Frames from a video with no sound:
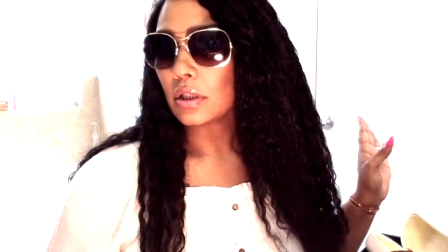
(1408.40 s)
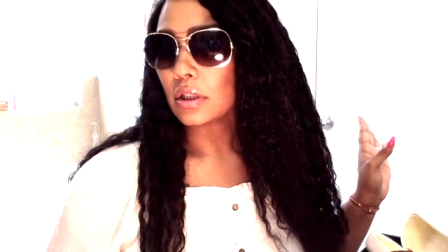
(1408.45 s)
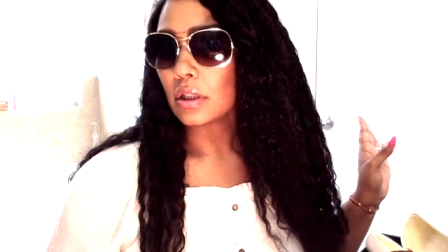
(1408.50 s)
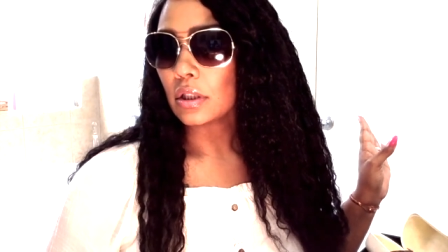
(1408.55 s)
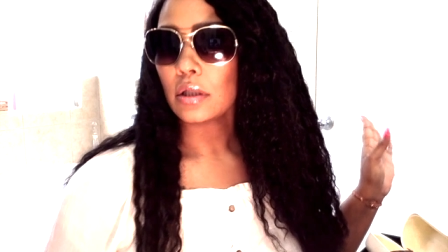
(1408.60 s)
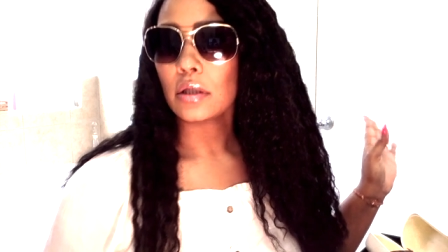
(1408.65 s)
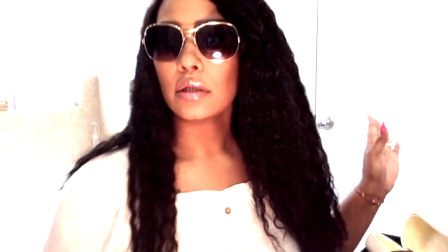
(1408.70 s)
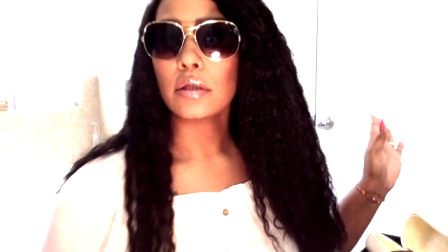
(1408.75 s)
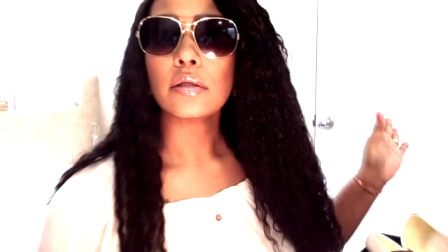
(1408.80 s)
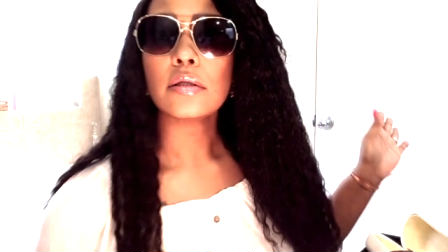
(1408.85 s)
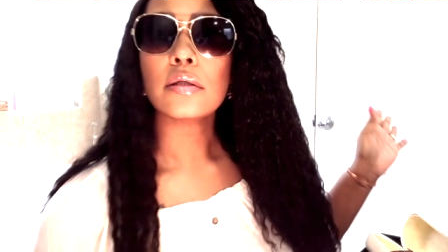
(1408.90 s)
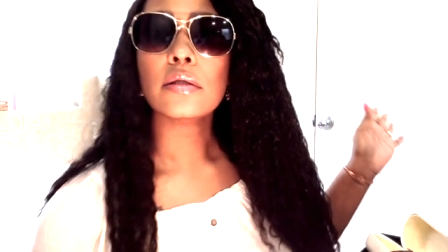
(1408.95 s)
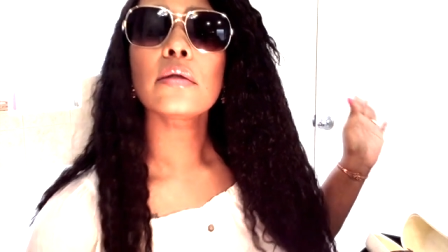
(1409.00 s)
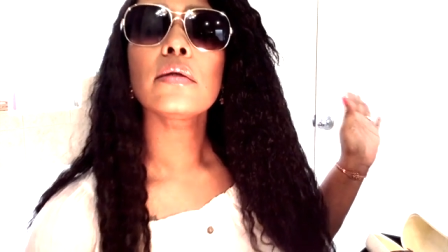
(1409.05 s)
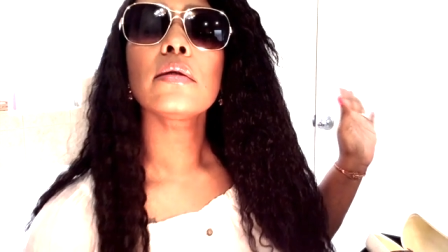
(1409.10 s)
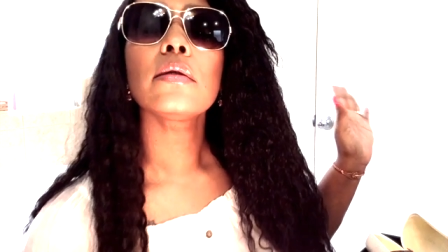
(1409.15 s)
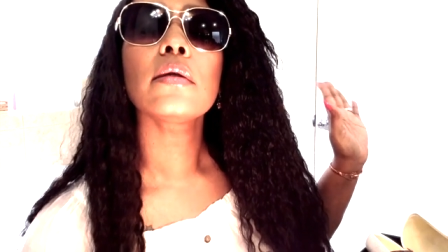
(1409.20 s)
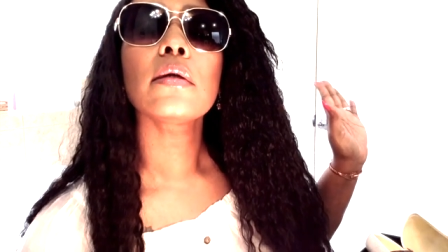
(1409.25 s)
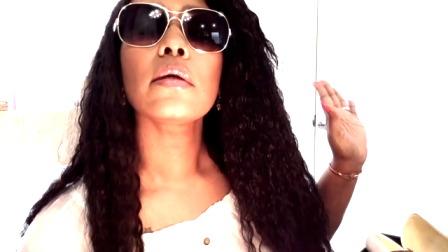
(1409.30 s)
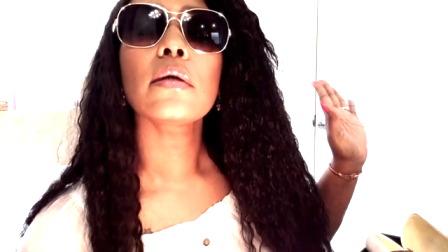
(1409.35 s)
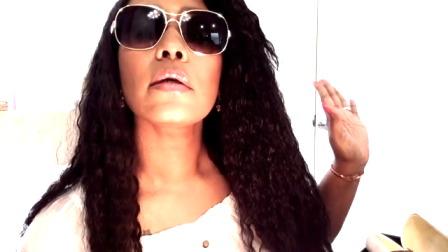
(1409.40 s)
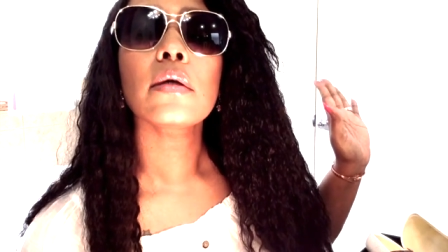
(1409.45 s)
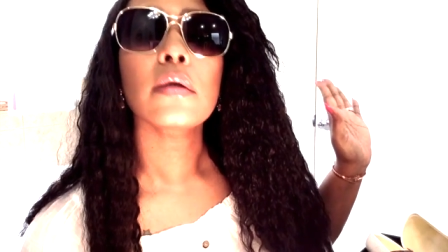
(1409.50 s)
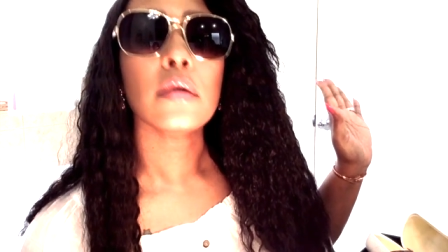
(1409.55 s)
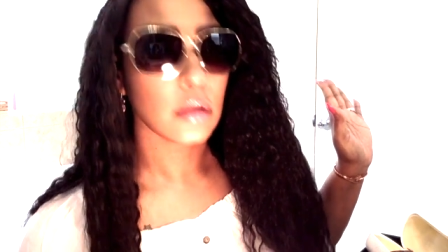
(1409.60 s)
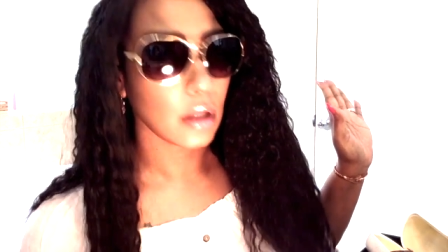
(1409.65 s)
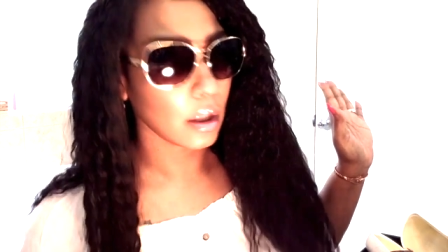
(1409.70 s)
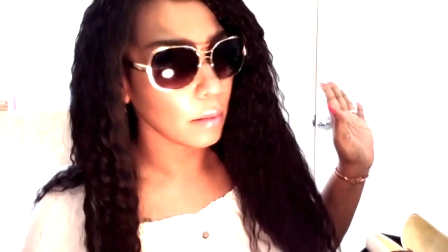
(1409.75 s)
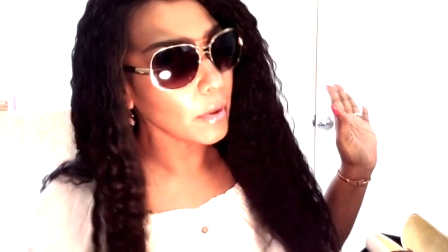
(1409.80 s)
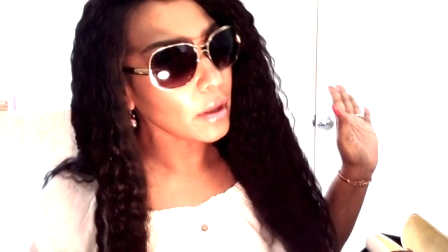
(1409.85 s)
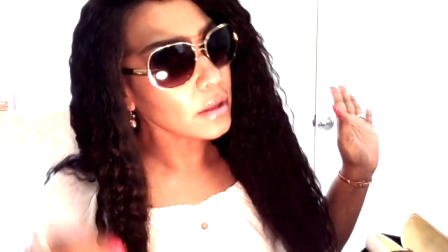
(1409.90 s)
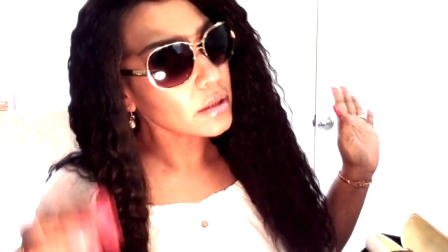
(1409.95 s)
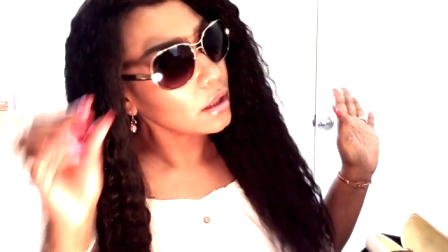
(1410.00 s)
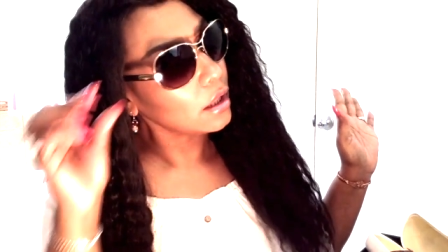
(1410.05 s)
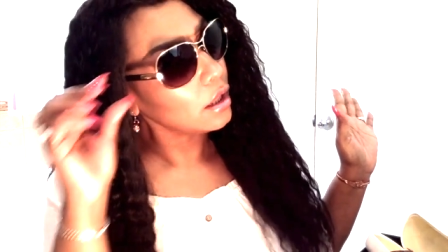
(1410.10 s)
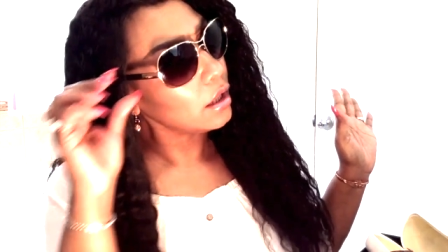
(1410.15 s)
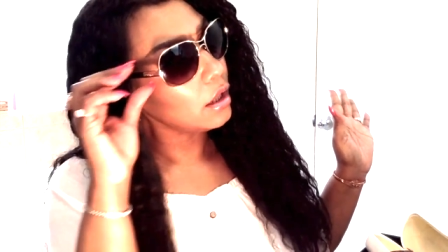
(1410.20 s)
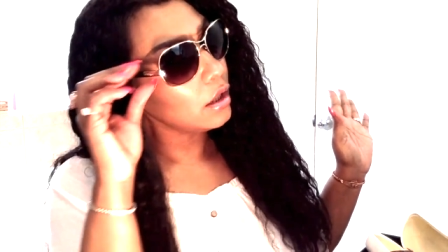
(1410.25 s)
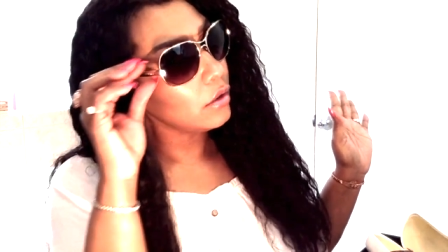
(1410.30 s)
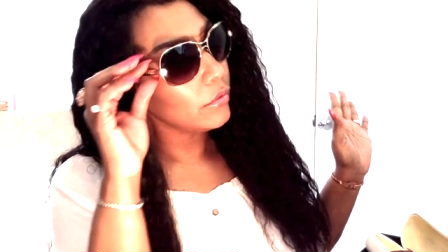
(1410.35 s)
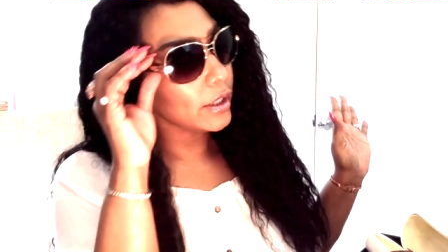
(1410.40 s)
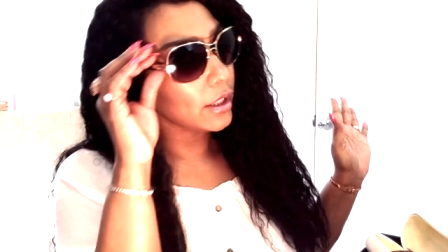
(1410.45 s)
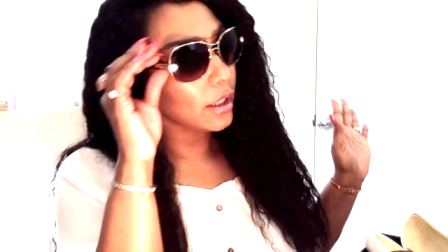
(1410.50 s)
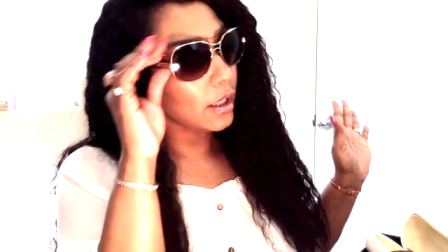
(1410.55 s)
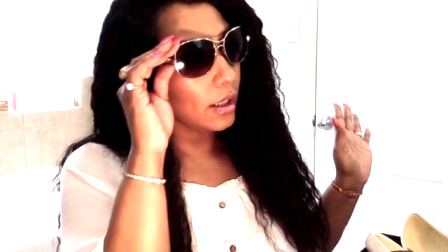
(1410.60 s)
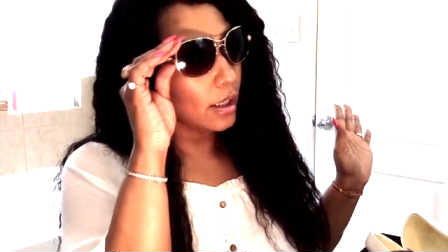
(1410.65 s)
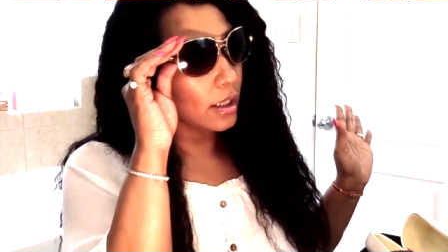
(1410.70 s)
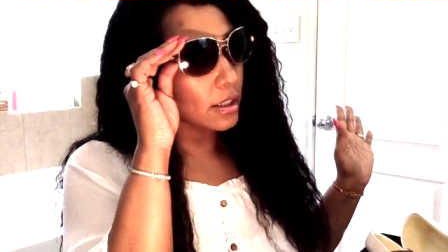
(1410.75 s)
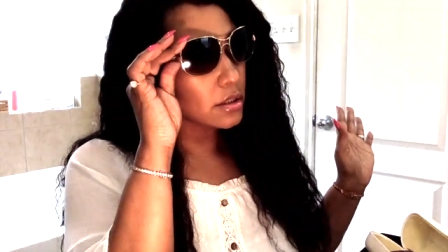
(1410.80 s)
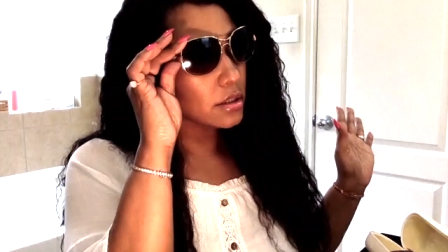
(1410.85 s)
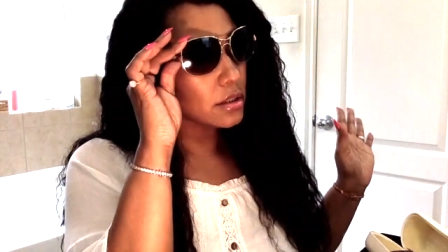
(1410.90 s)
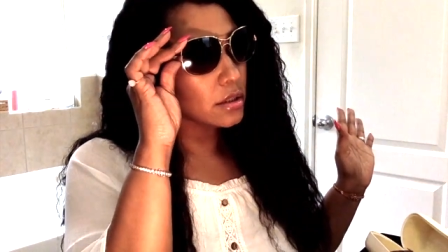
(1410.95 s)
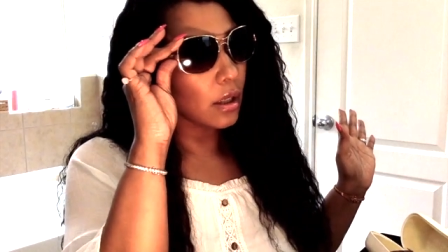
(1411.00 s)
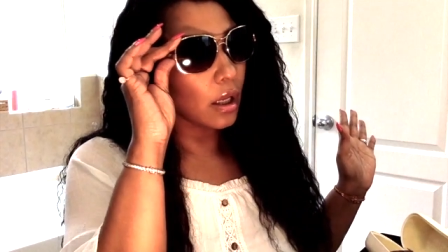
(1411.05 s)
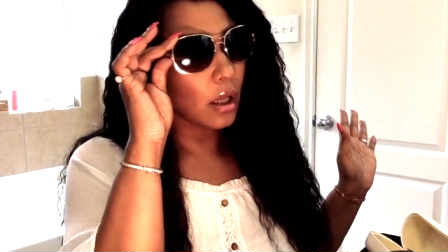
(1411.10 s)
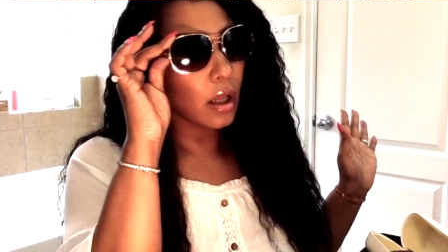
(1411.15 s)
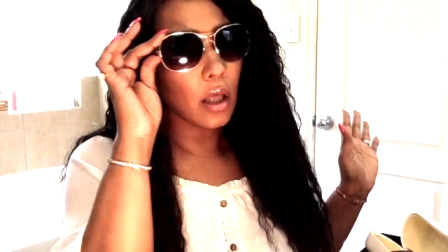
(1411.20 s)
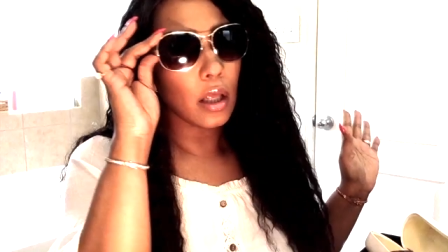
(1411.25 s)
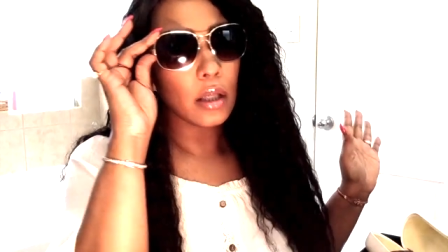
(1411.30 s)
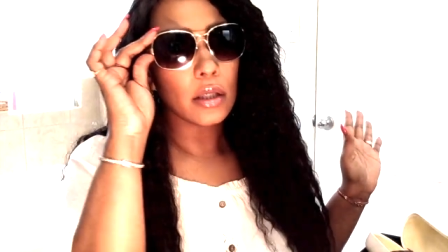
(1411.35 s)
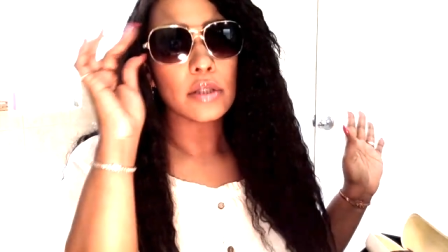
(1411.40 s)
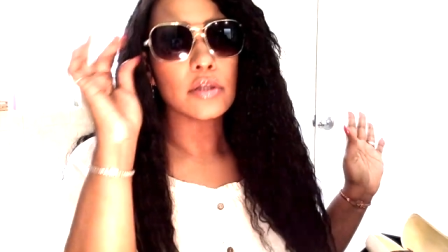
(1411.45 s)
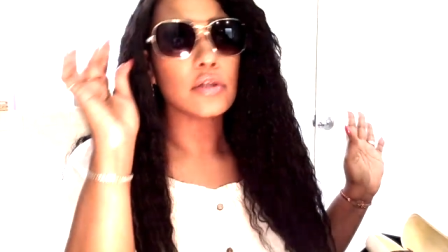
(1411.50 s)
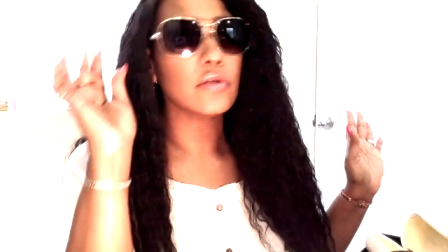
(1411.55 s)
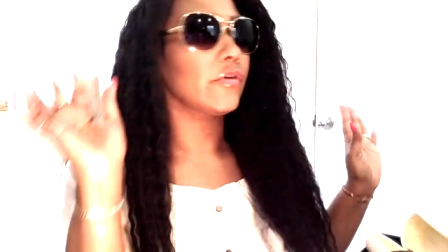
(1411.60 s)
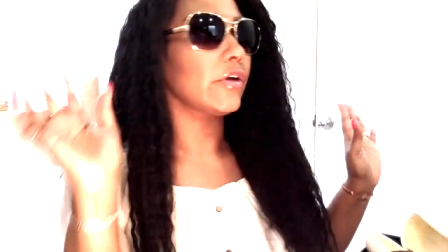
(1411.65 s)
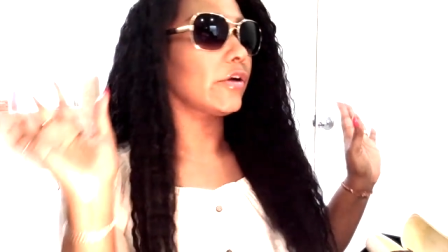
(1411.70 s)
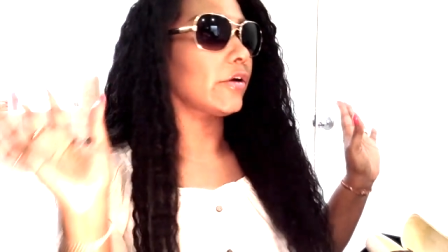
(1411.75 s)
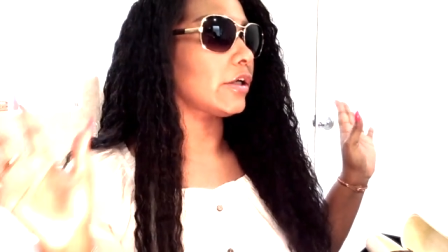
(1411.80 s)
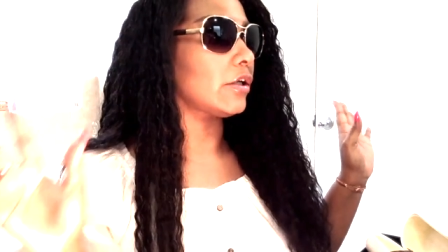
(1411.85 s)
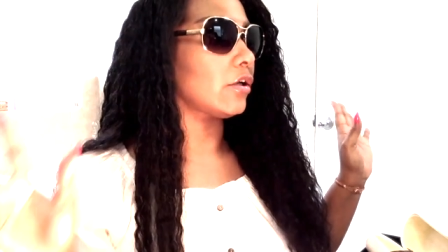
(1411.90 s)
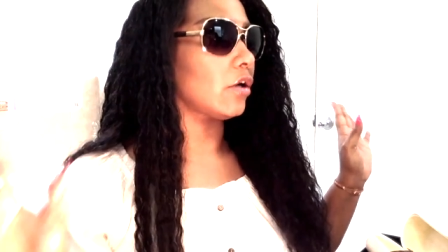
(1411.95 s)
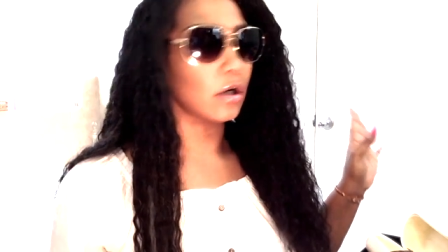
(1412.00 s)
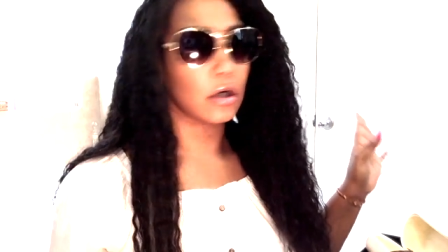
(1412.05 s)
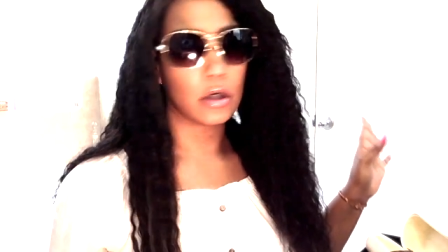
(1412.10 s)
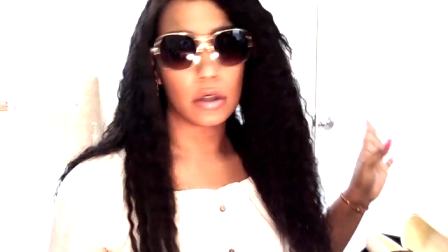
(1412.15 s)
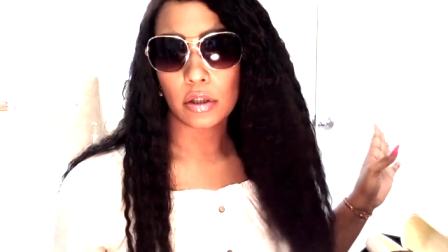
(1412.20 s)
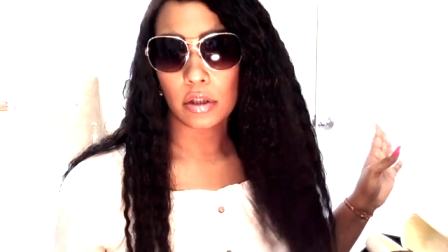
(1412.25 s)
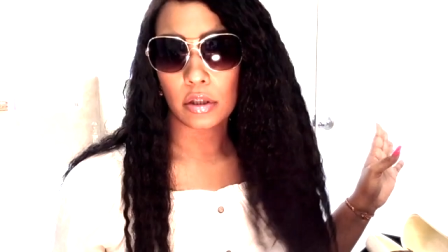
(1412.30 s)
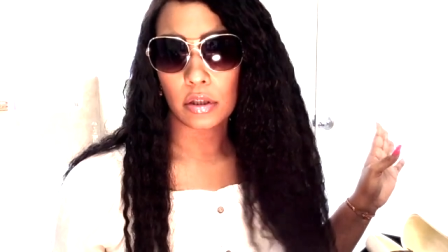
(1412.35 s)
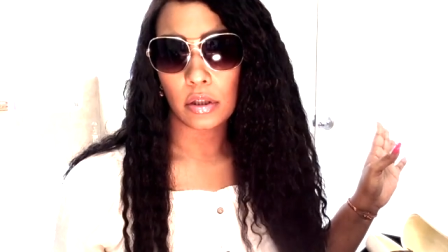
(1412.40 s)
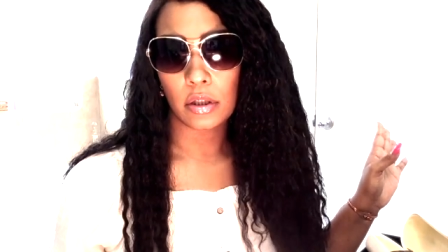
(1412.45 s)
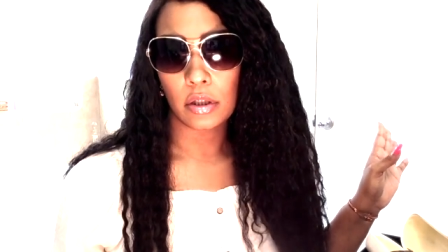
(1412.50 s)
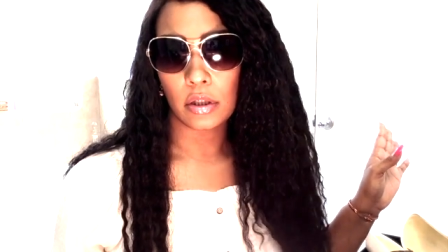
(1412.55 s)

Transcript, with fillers: yes, got my Chloe glasses on. These are very dark,